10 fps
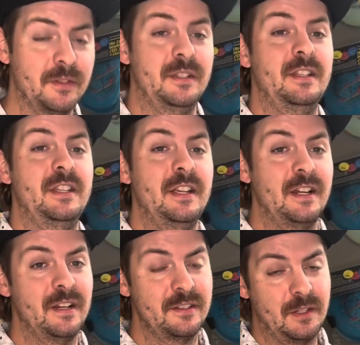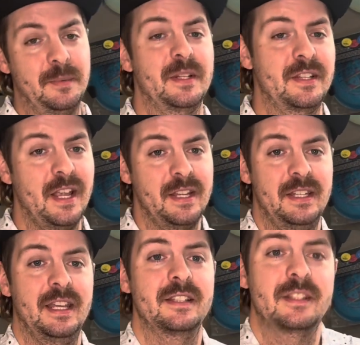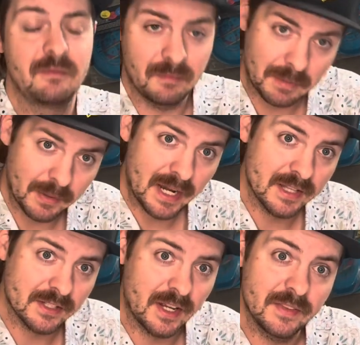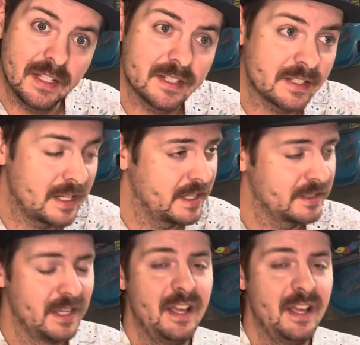this year. Super excited to get some of my brands on these things.